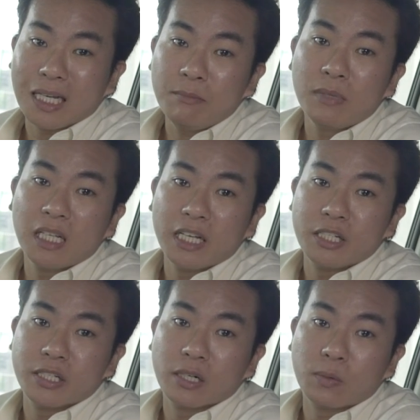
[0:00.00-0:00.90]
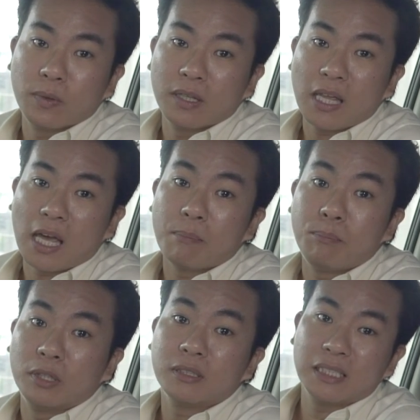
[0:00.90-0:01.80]
in Malaysia with a
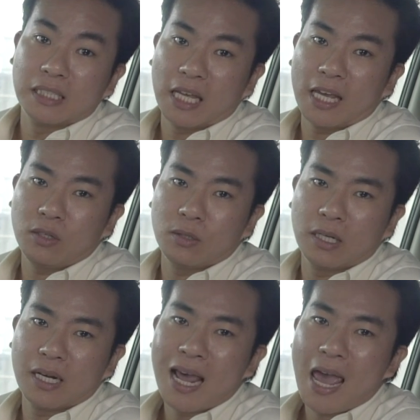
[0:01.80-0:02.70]
built-in head unit